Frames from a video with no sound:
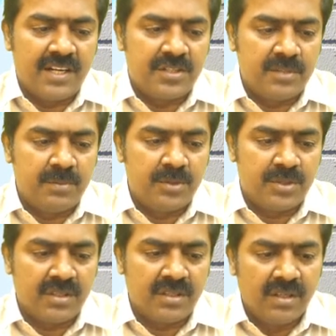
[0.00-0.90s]

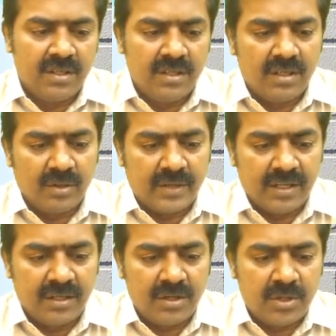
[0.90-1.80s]
distribution,
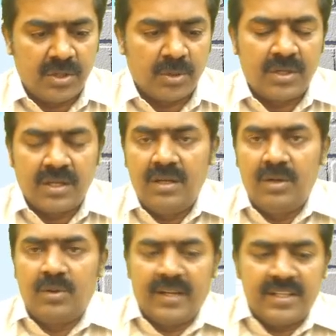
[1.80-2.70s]
okay, total
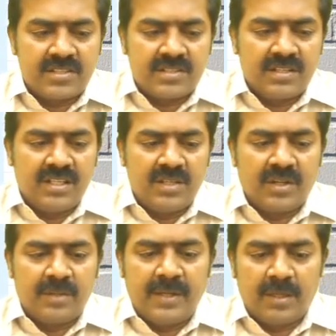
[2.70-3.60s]
overheads
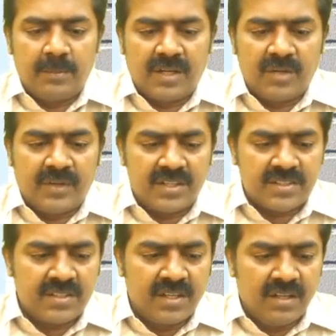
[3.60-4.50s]
divided by number of
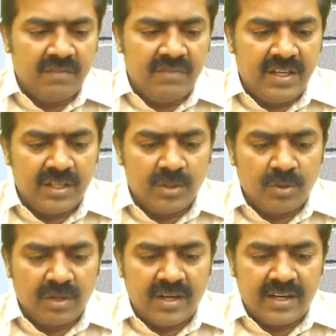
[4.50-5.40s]
hours, we get the
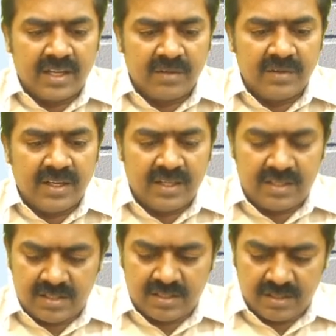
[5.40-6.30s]
overhead recovery
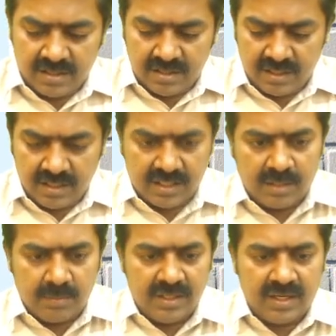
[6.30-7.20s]
rate. It can
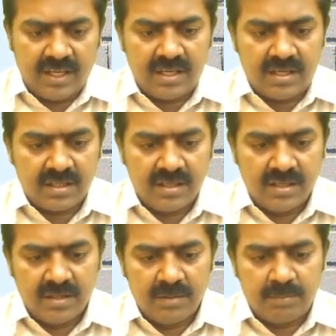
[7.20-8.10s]
be rate
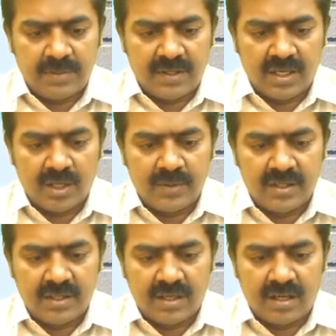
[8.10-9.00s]
per
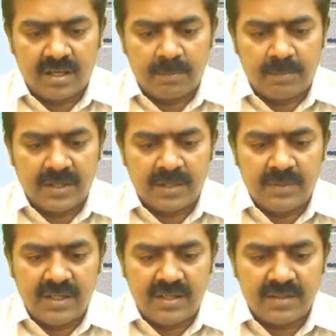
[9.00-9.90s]
hour or per
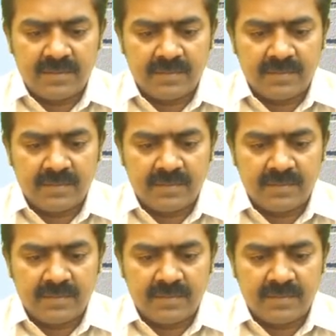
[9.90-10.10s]
minute.